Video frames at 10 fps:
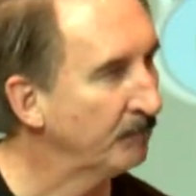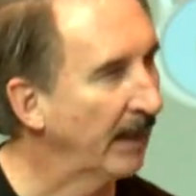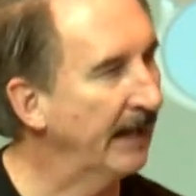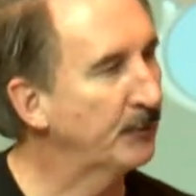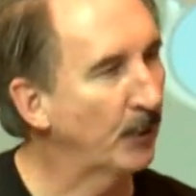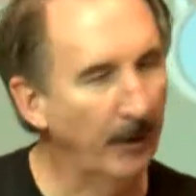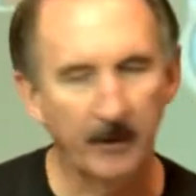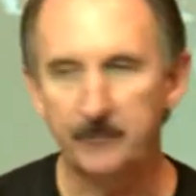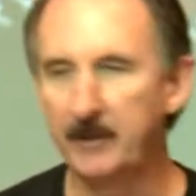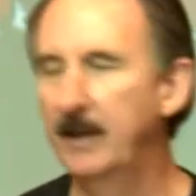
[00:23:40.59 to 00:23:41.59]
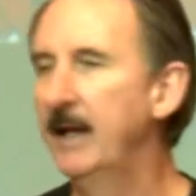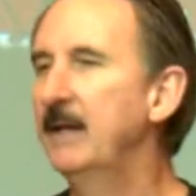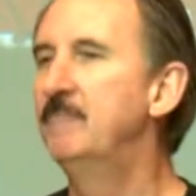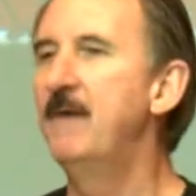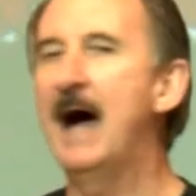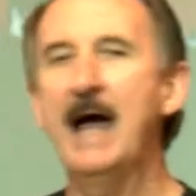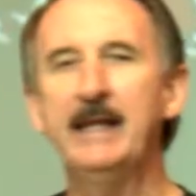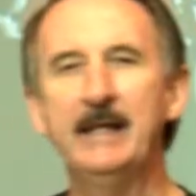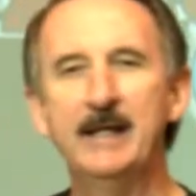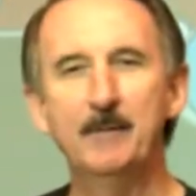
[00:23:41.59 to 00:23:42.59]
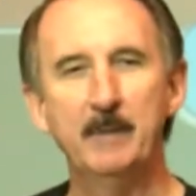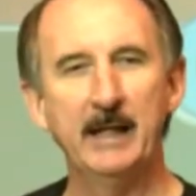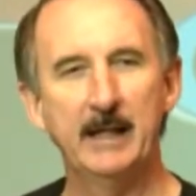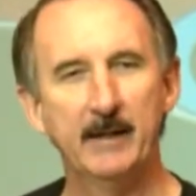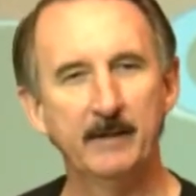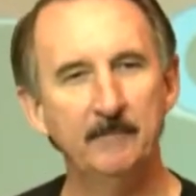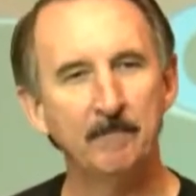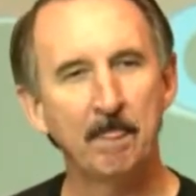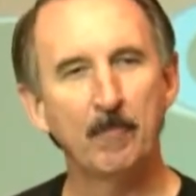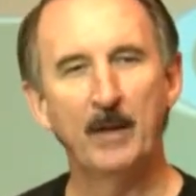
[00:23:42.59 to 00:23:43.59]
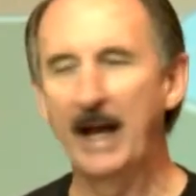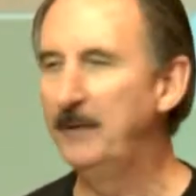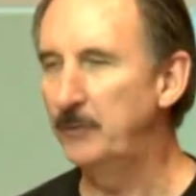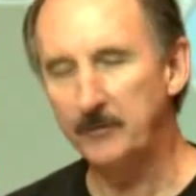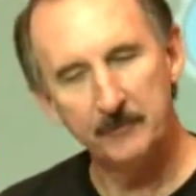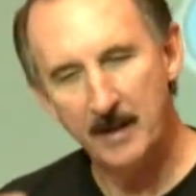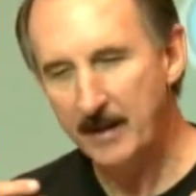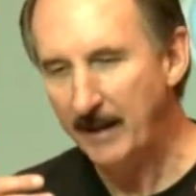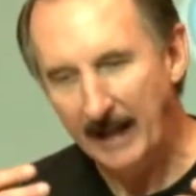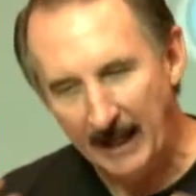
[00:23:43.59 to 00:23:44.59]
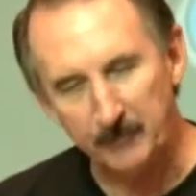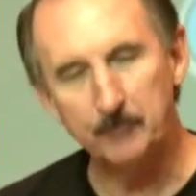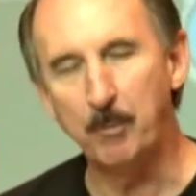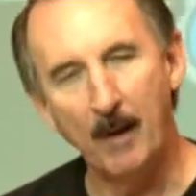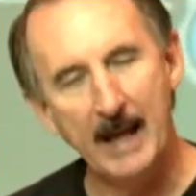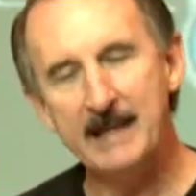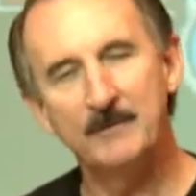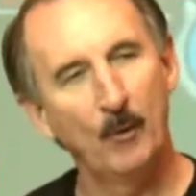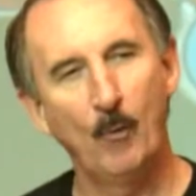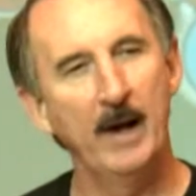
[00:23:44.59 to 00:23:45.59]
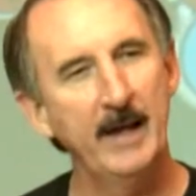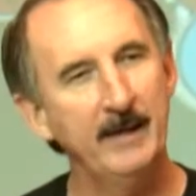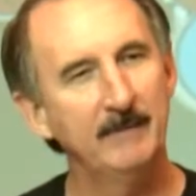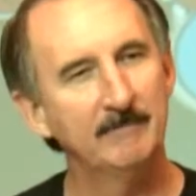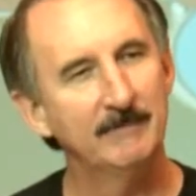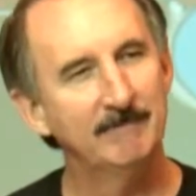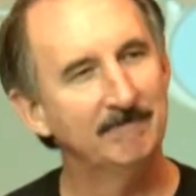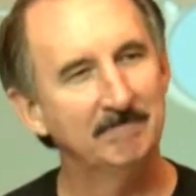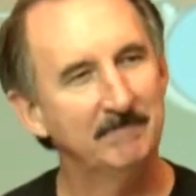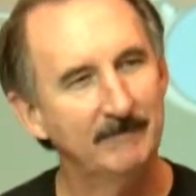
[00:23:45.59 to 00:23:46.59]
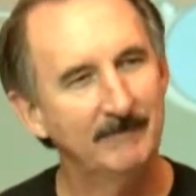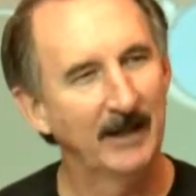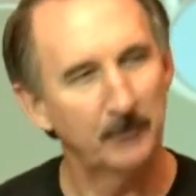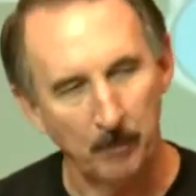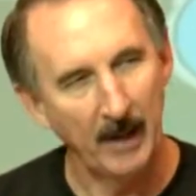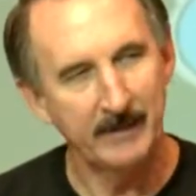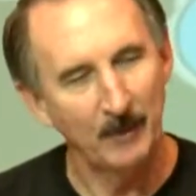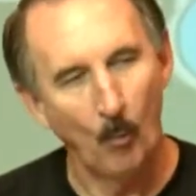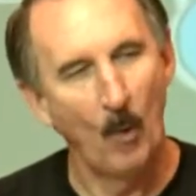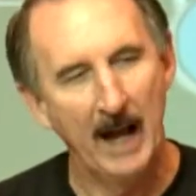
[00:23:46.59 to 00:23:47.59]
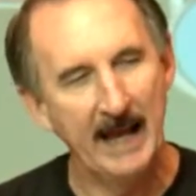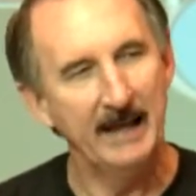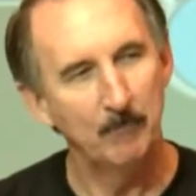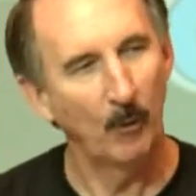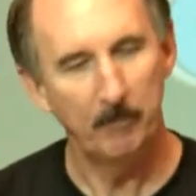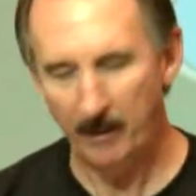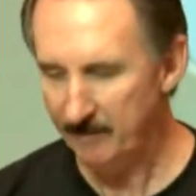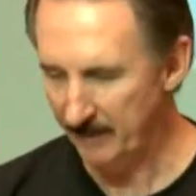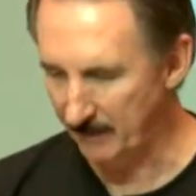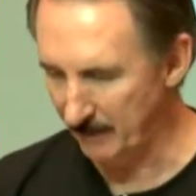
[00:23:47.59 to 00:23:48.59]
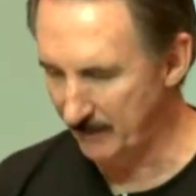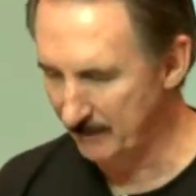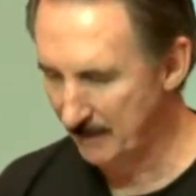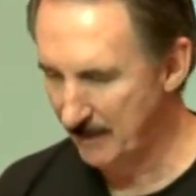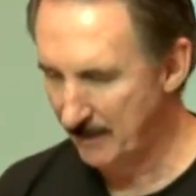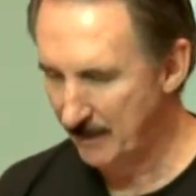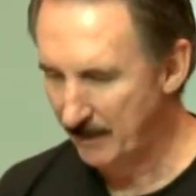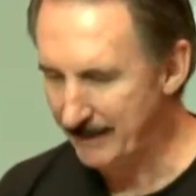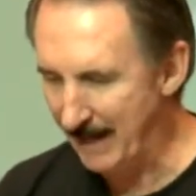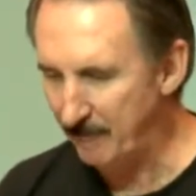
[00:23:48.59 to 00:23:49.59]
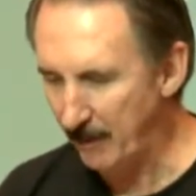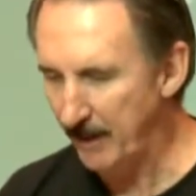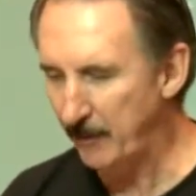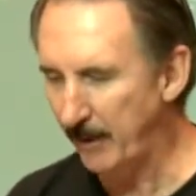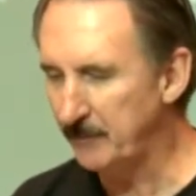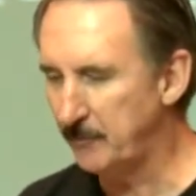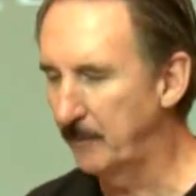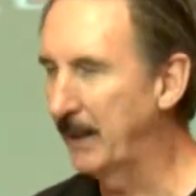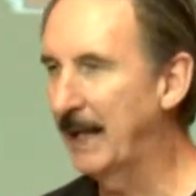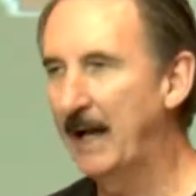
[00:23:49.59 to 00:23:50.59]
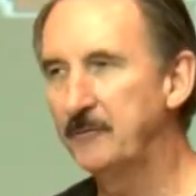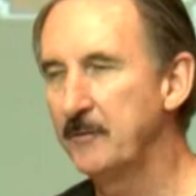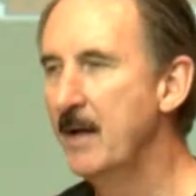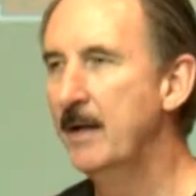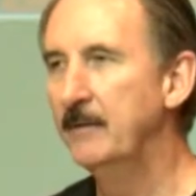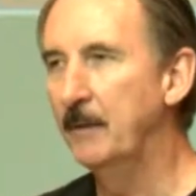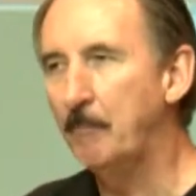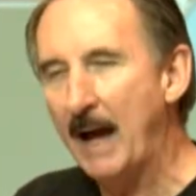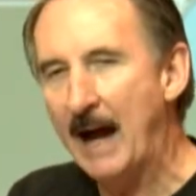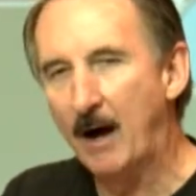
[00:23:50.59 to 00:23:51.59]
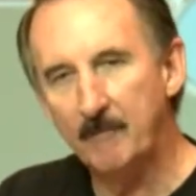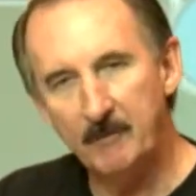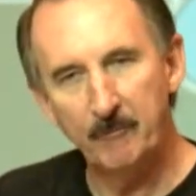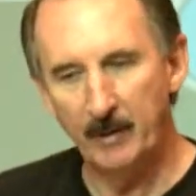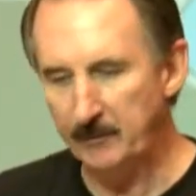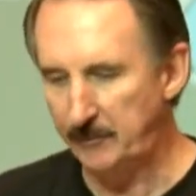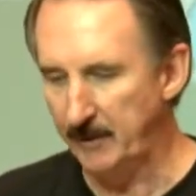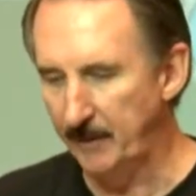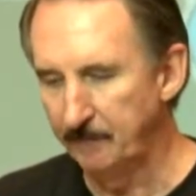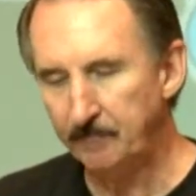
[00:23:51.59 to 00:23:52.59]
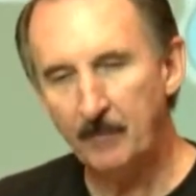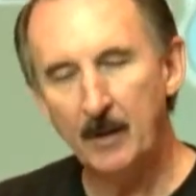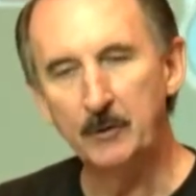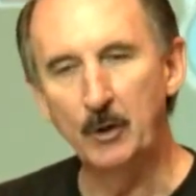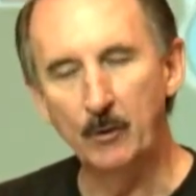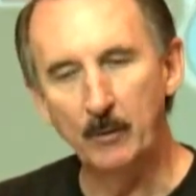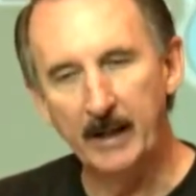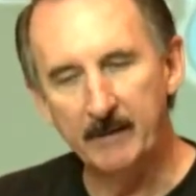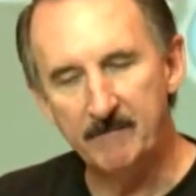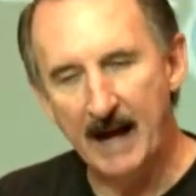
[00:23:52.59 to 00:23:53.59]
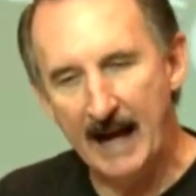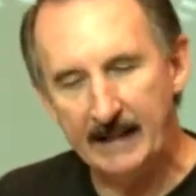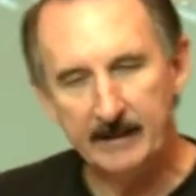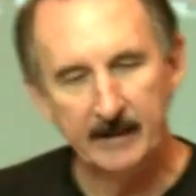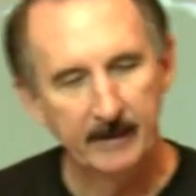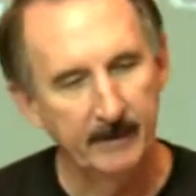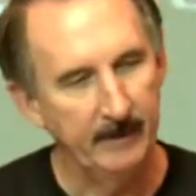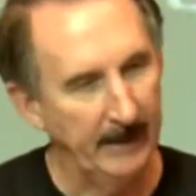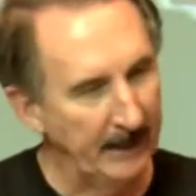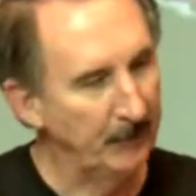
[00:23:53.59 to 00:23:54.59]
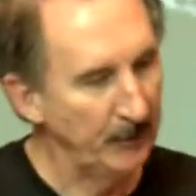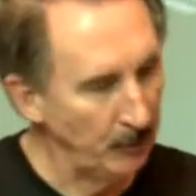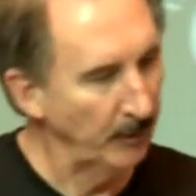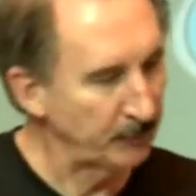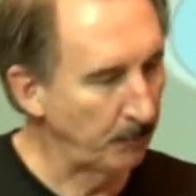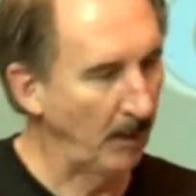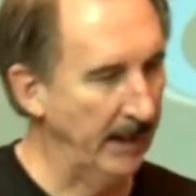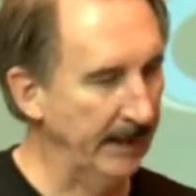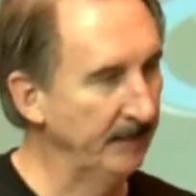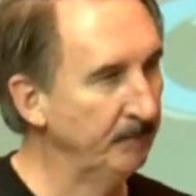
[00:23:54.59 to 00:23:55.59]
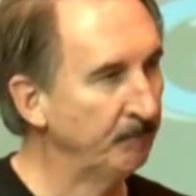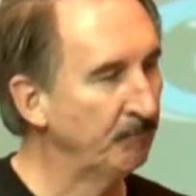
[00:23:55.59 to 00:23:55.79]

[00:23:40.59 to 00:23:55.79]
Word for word: and courtesy, inviting him in and just explained the way, explained the way more perfectly. Never underestimate, guys, the power of a friendship. You invite and then you explain